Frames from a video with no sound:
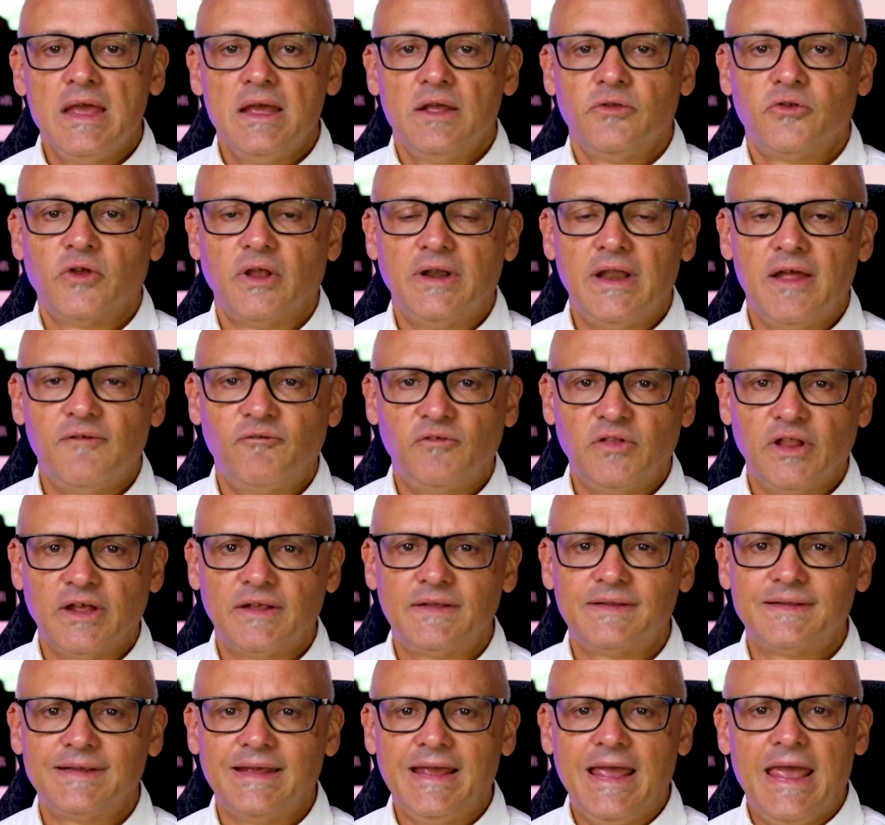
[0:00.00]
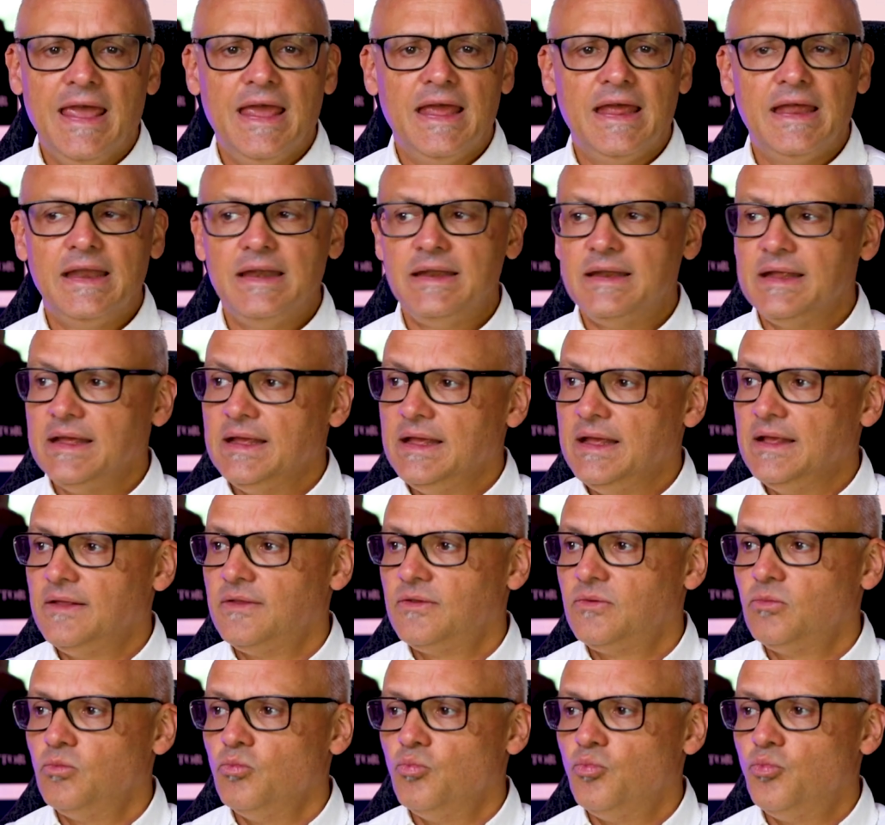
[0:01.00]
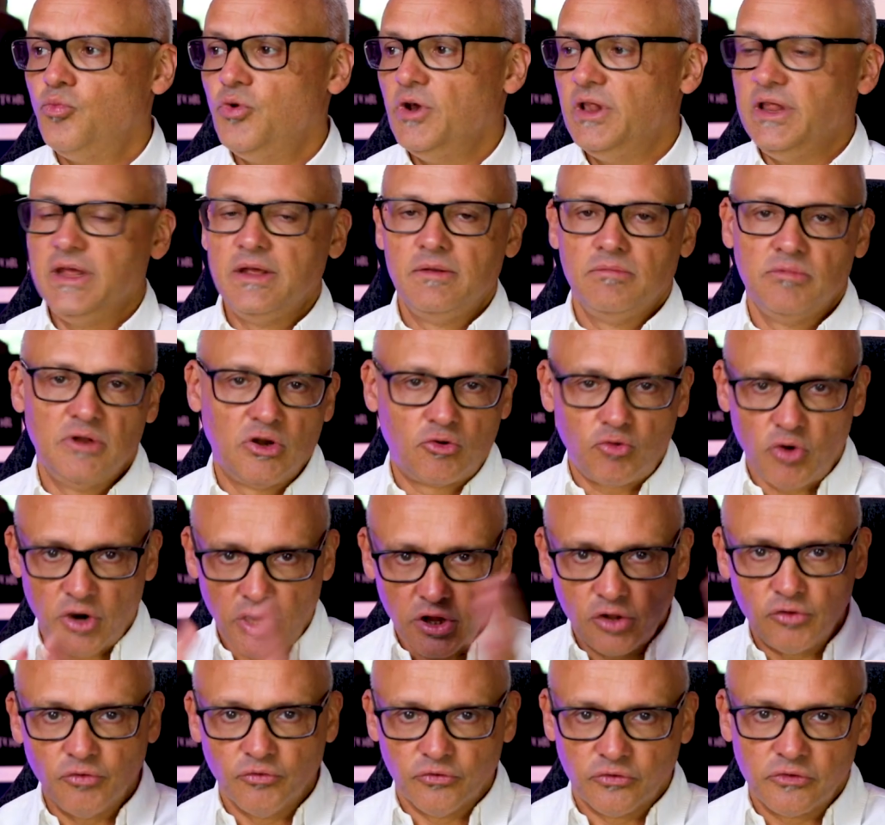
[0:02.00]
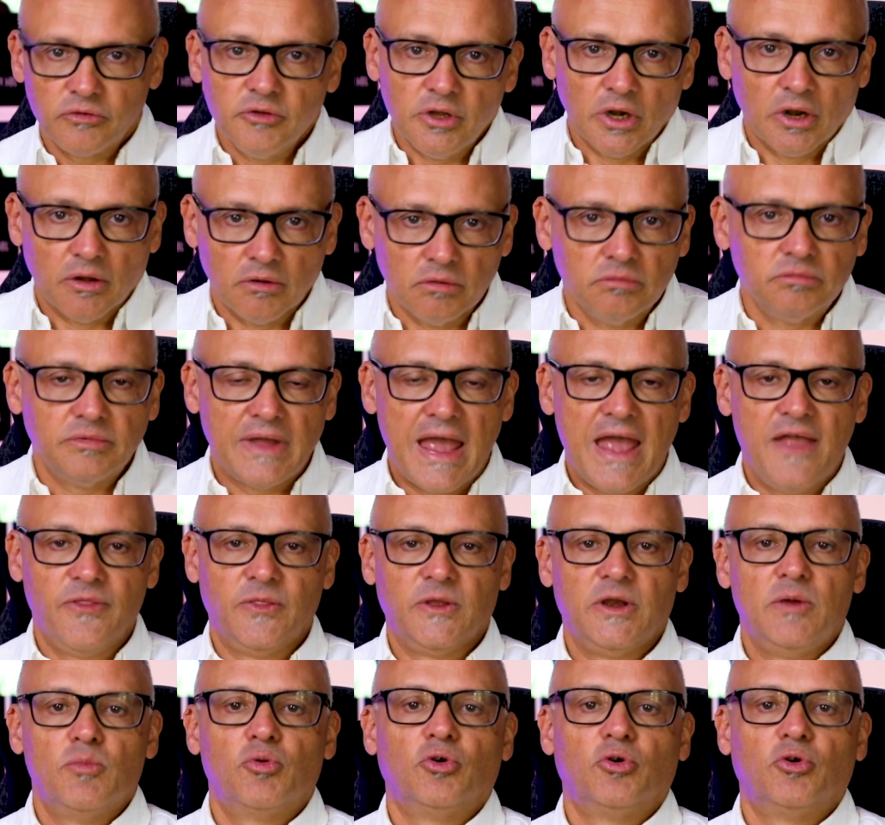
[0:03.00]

It's on Netflix, and it chronicles, you know, Anthony